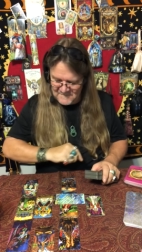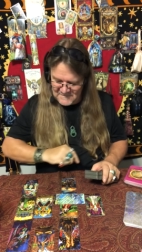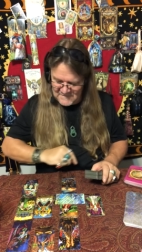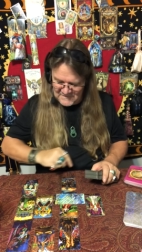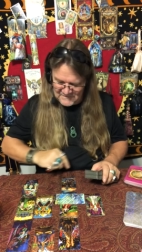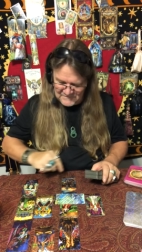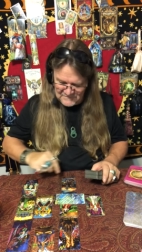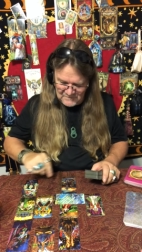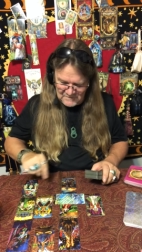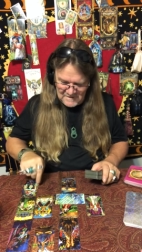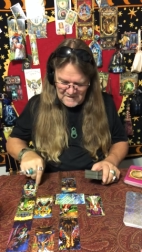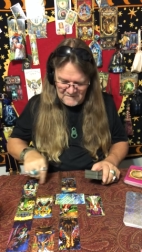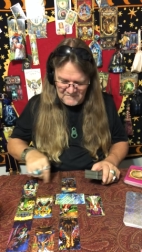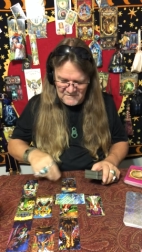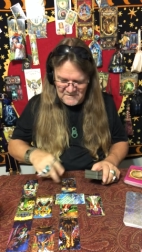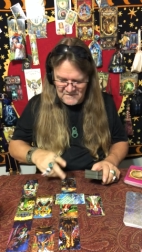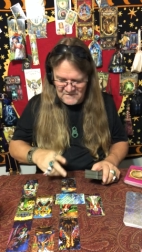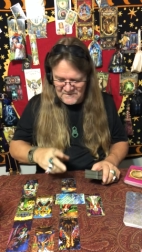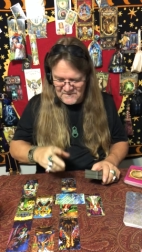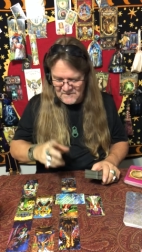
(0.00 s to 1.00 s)
Because whatever
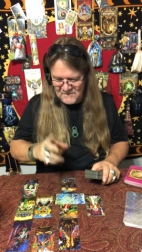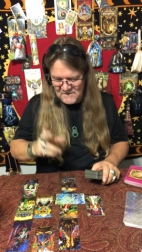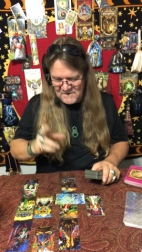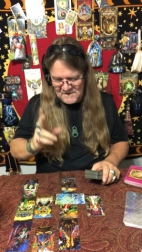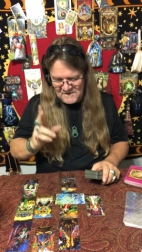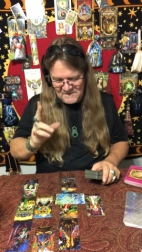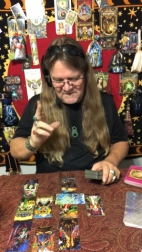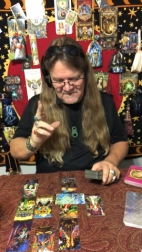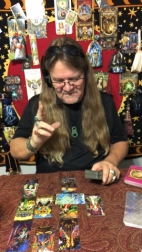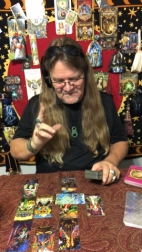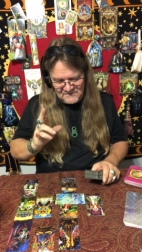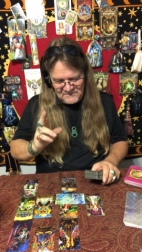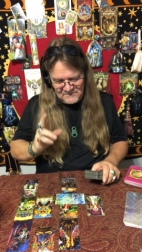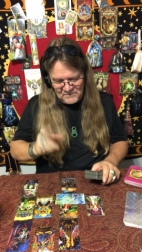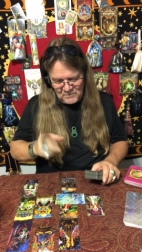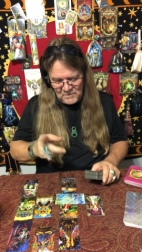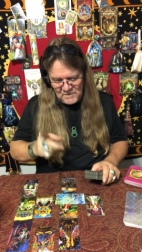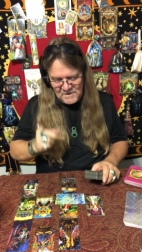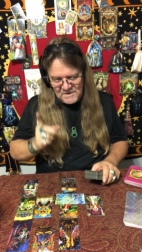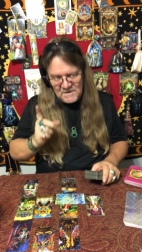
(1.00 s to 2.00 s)
you're doing, it's
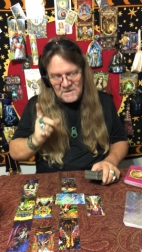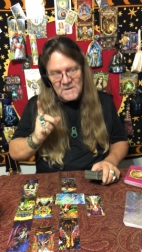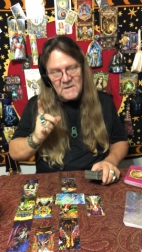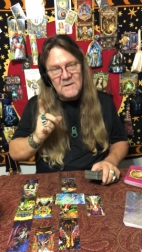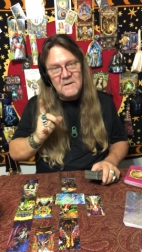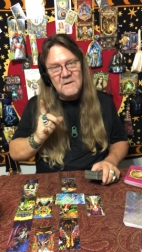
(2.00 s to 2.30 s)
working.